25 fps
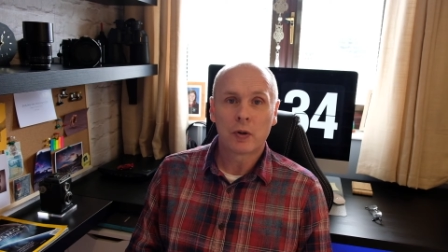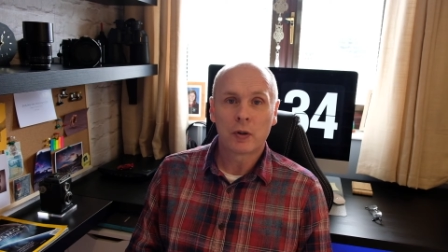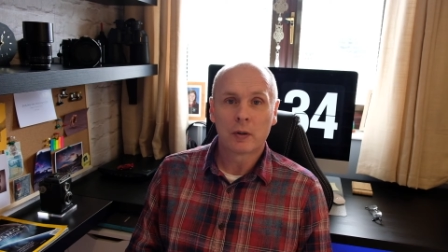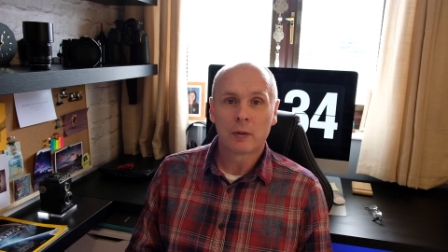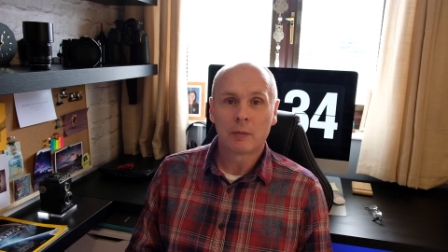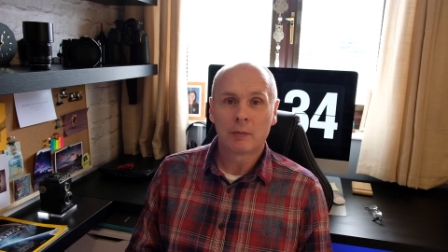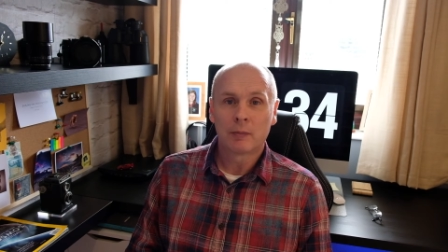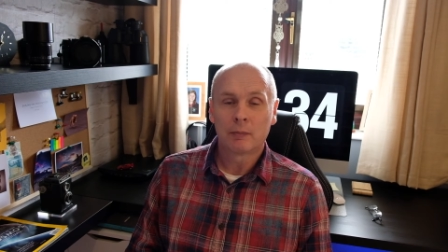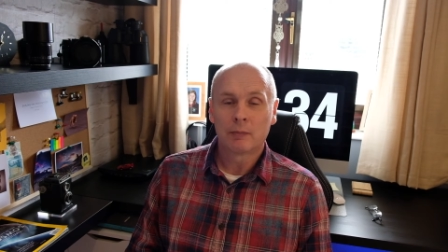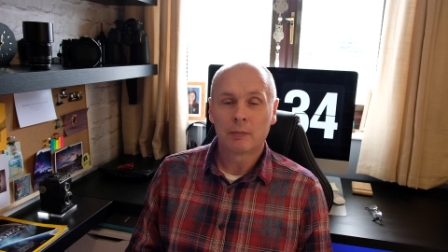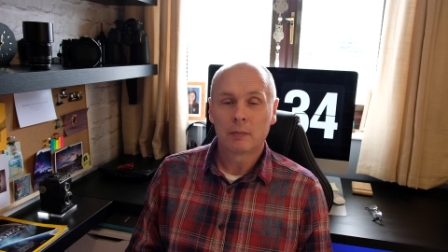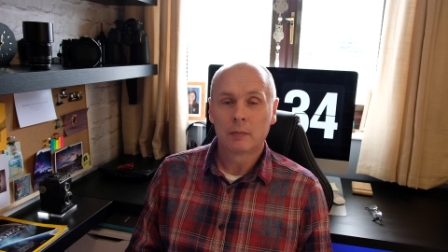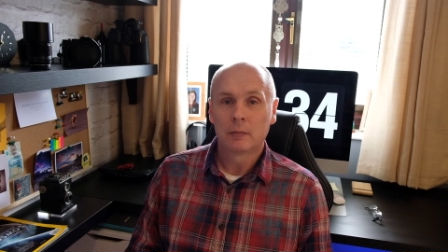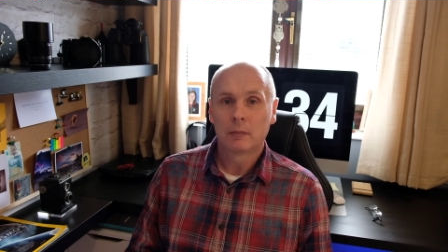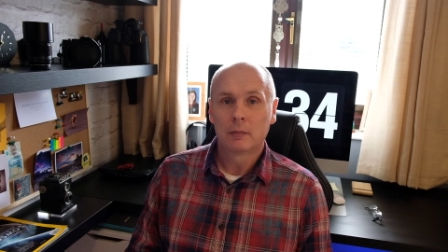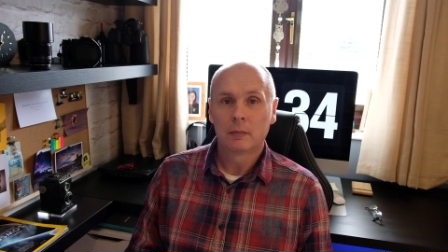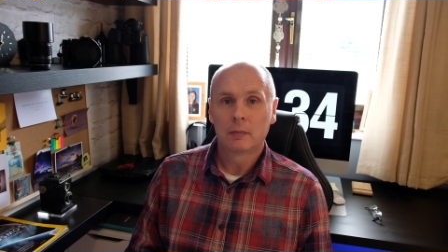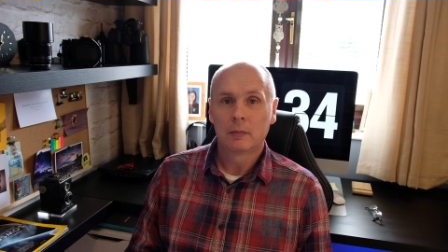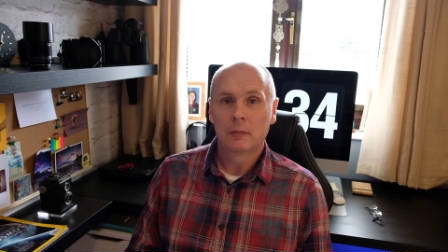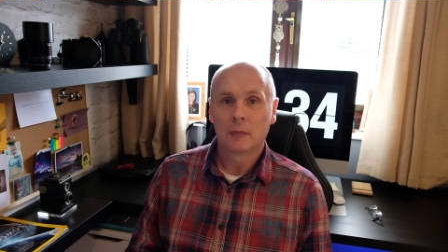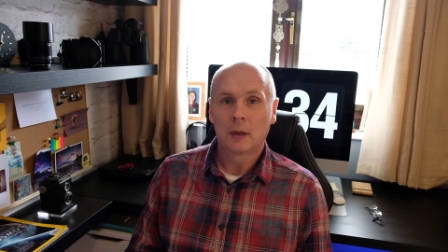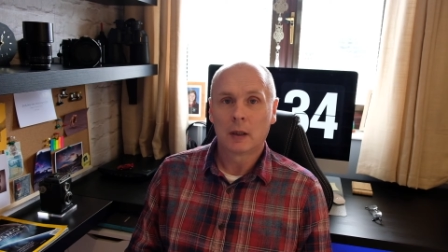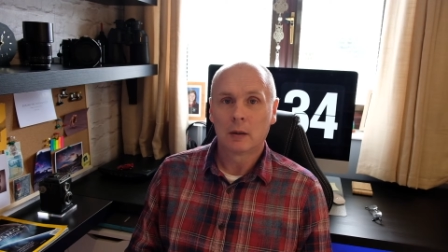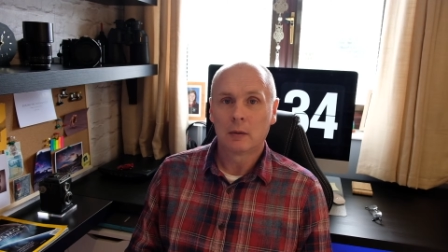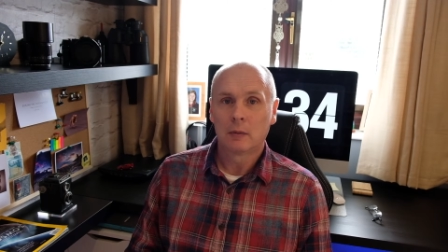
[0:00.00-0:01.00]
and
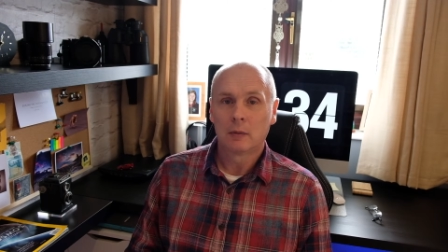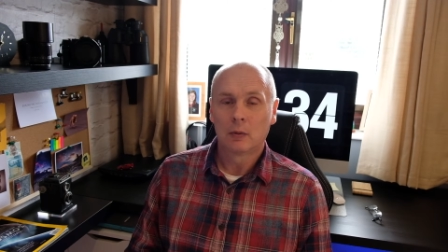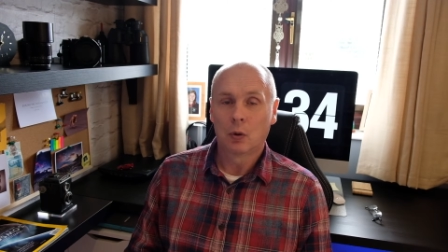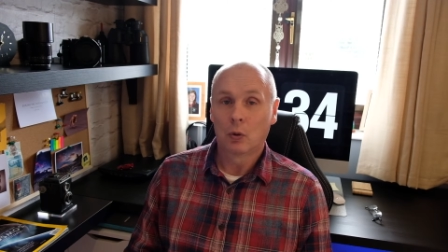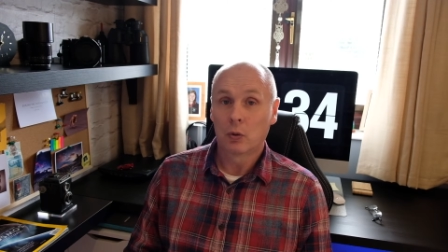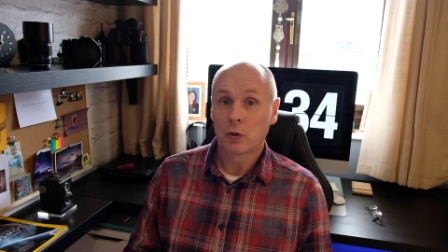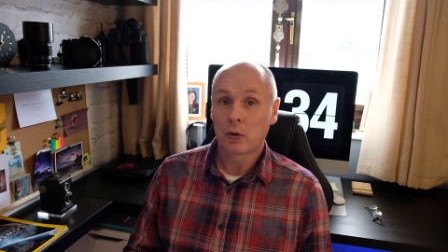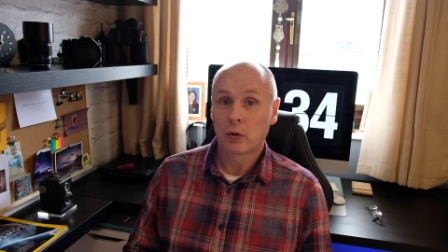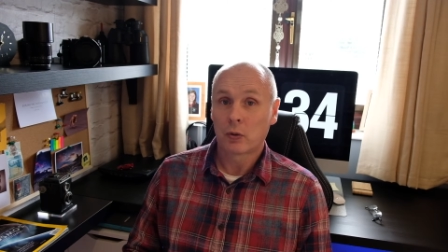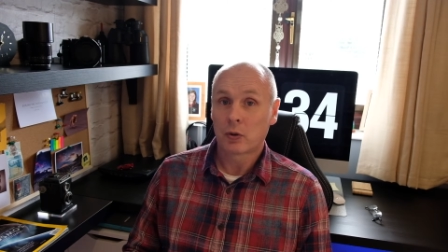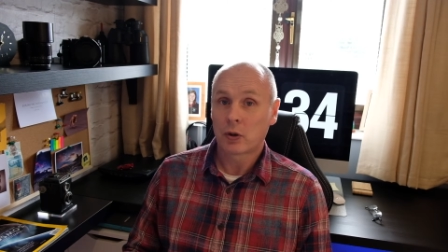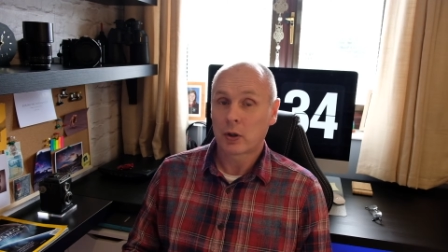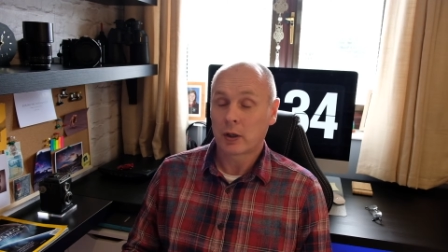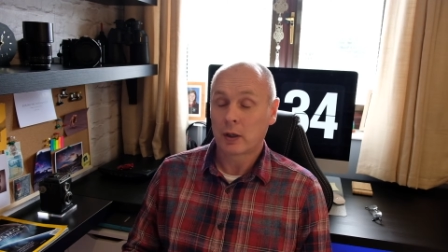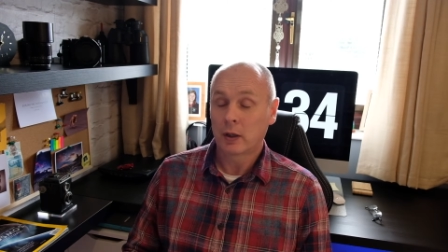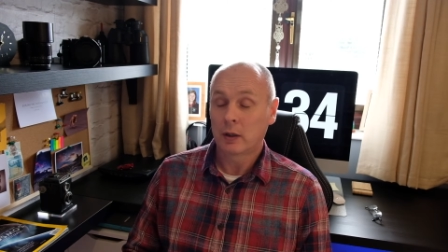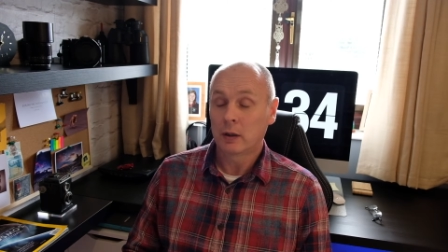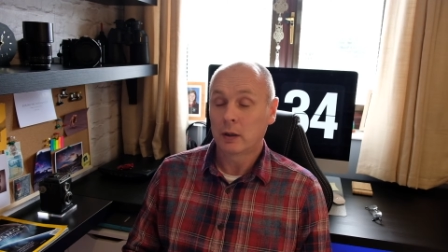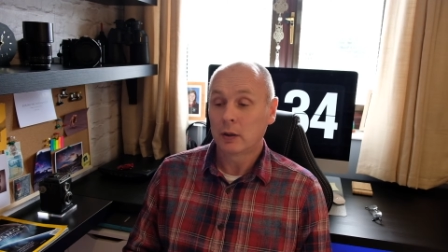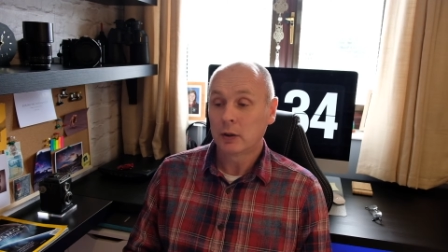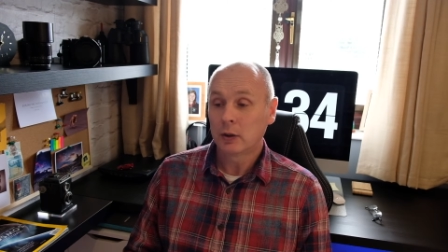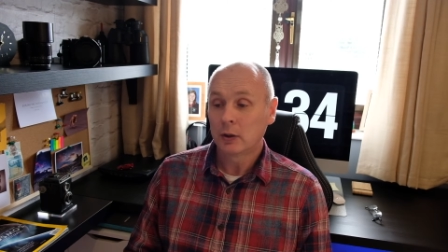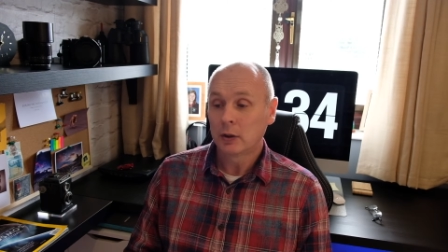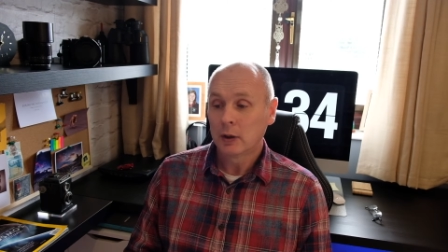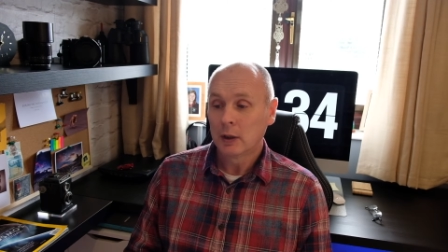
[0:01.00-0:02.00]
well, uh, all sorts of
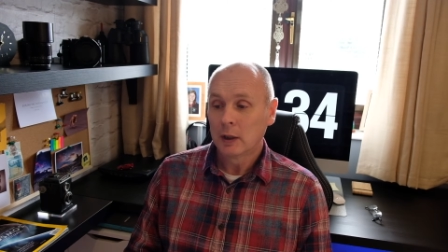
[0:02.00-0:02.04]
colours.